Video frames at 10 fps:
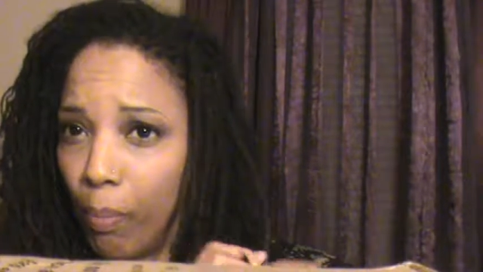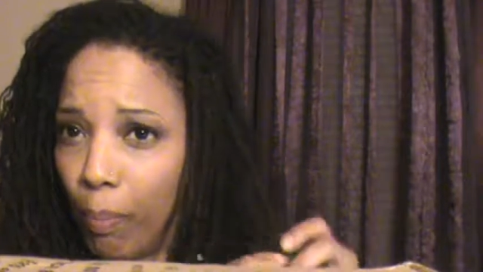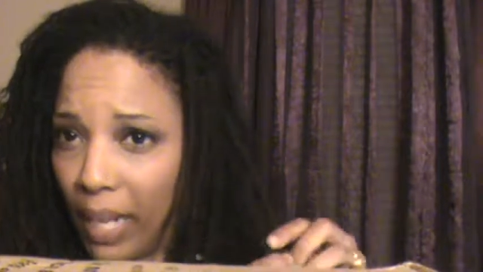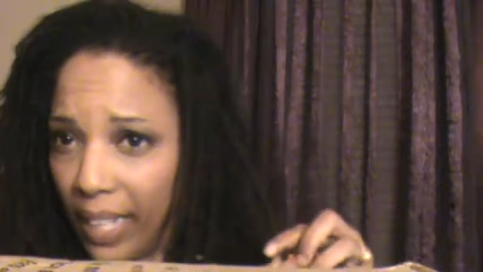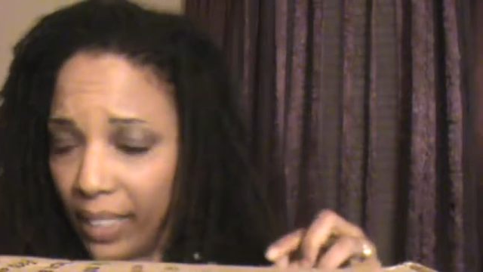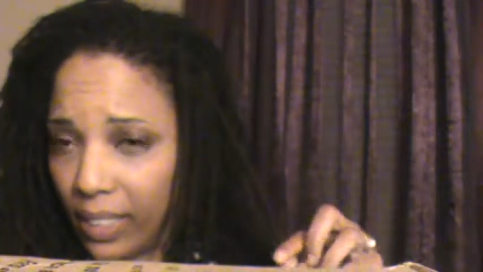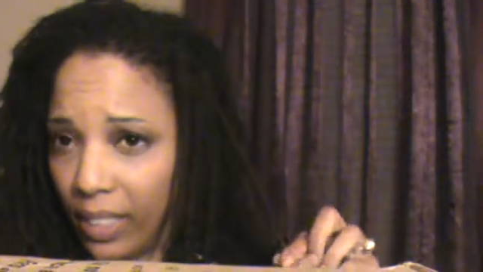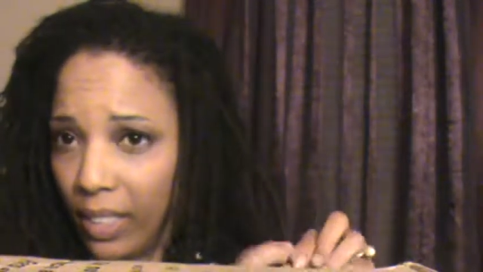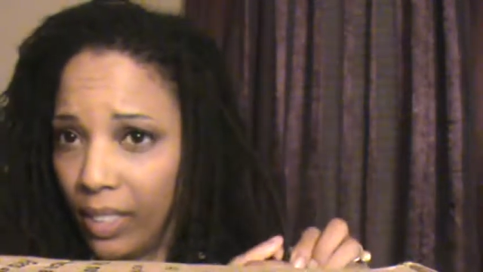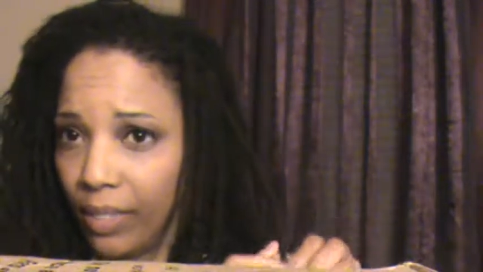But
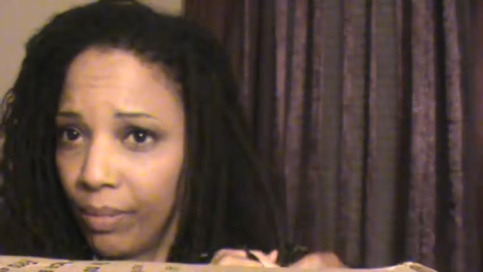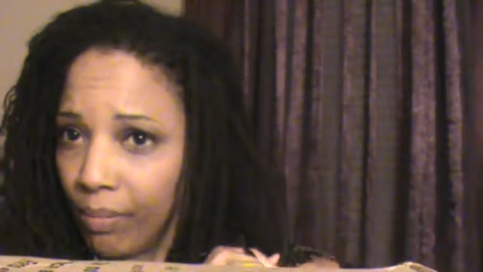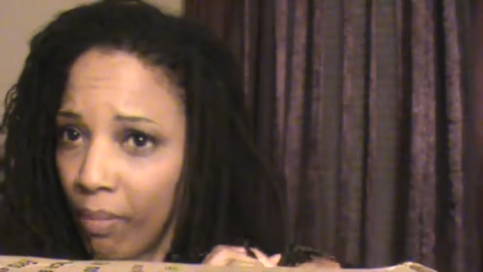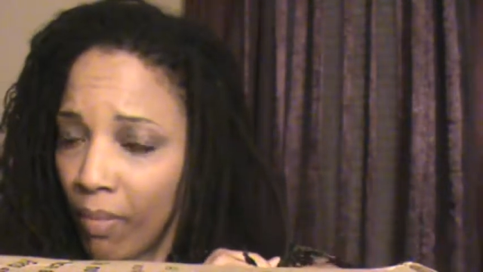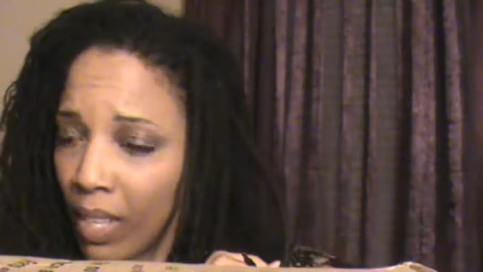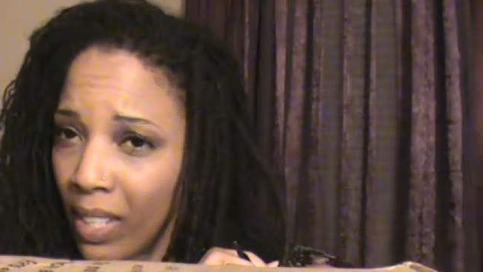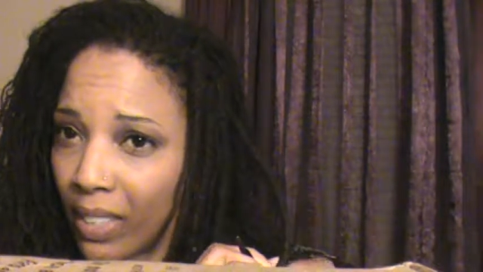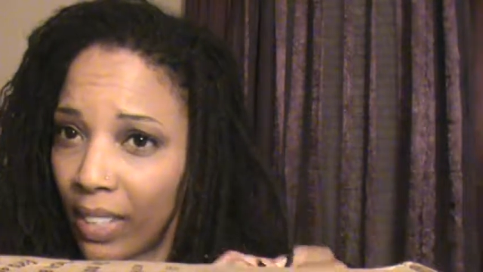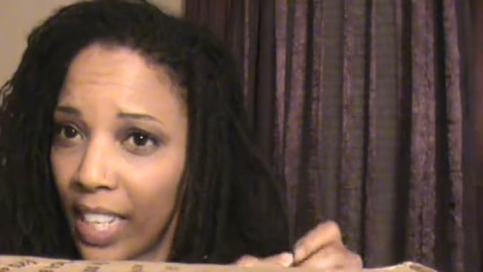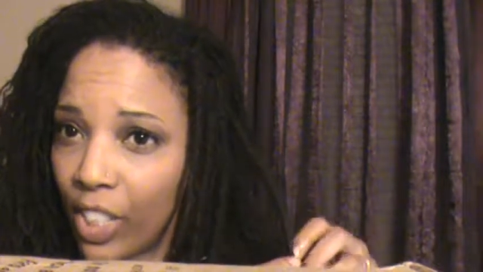
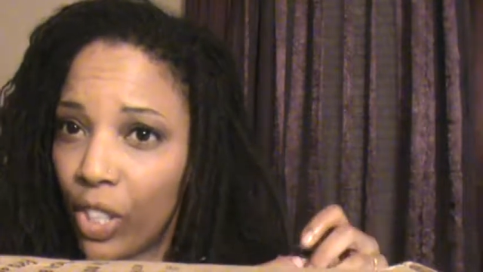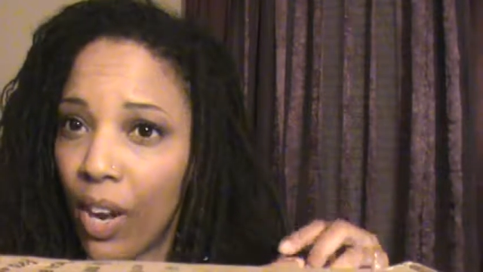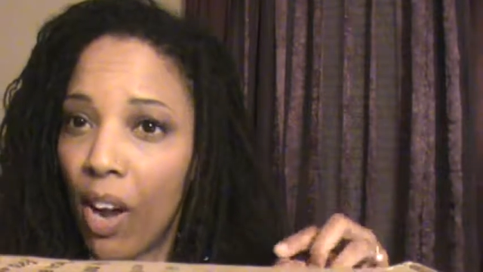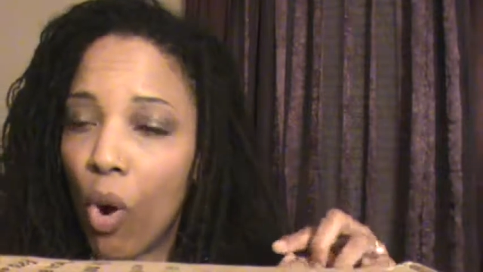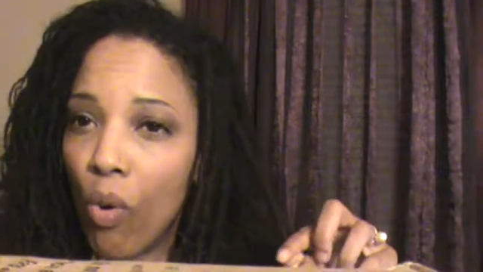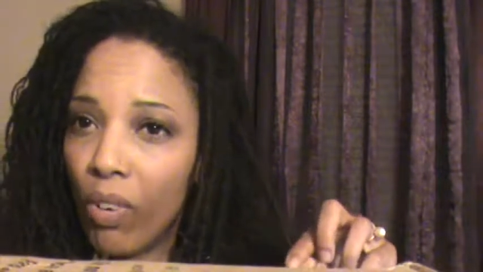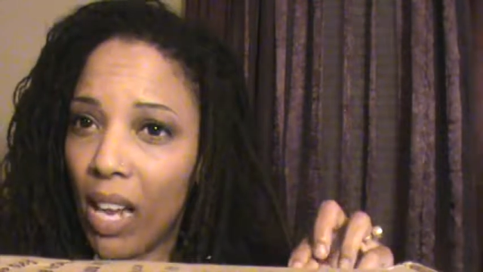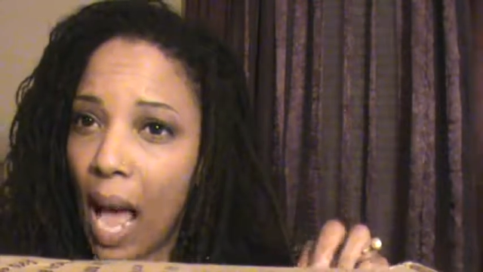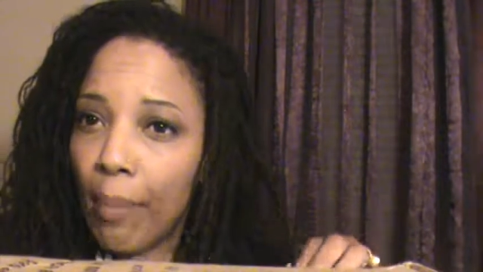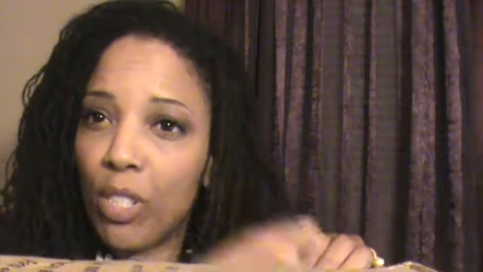the less your hair
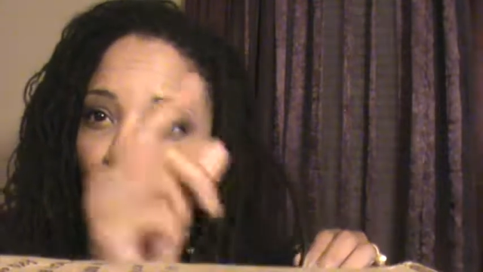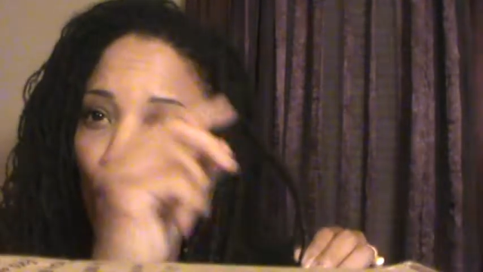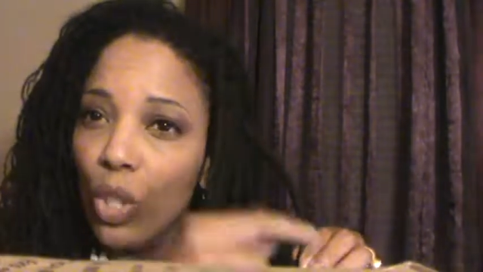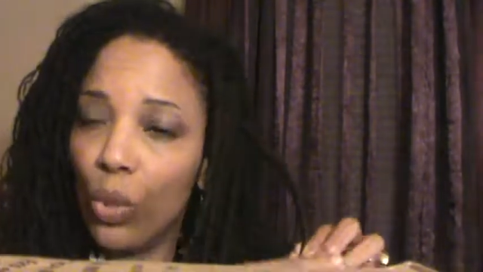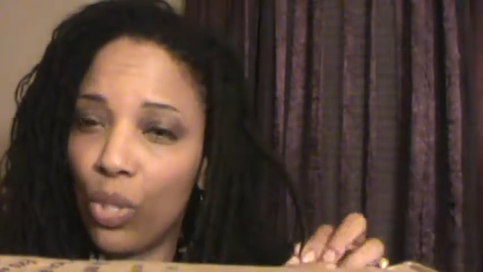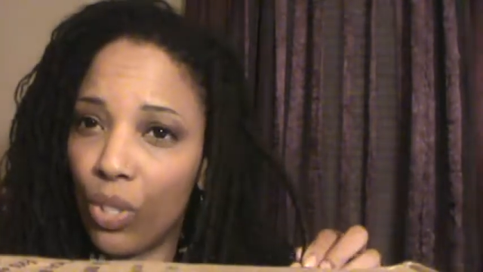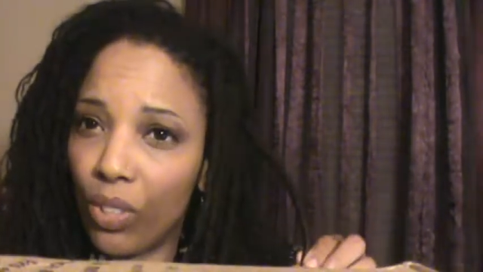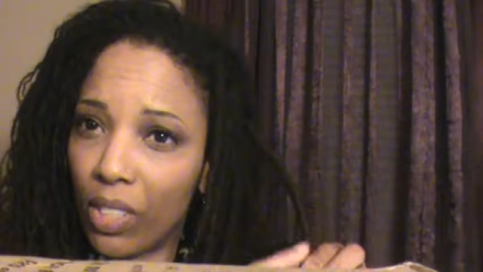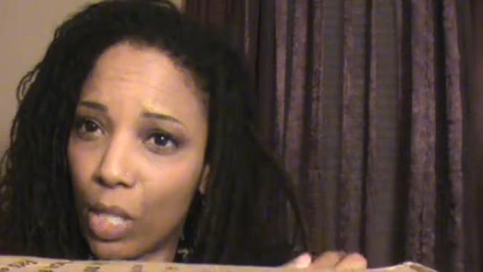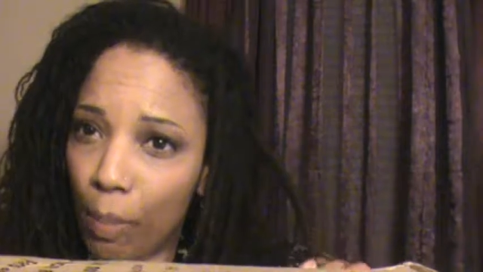overlaps, the looser
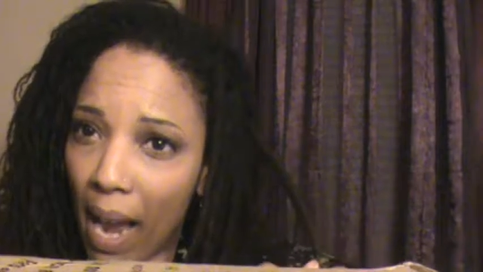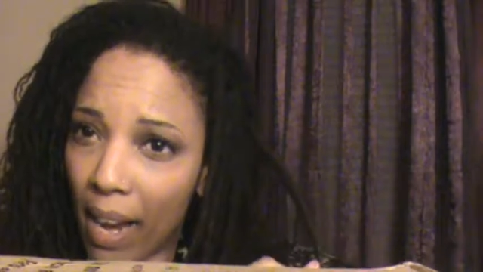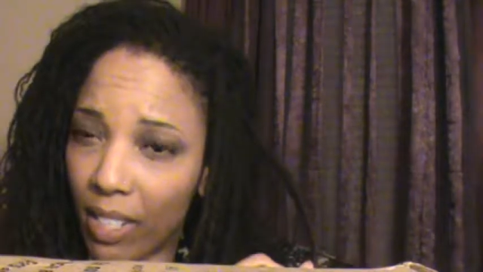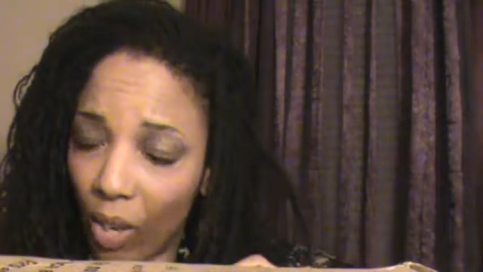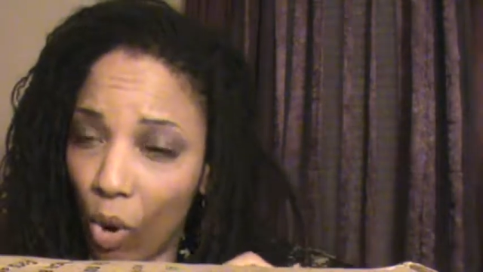the spiral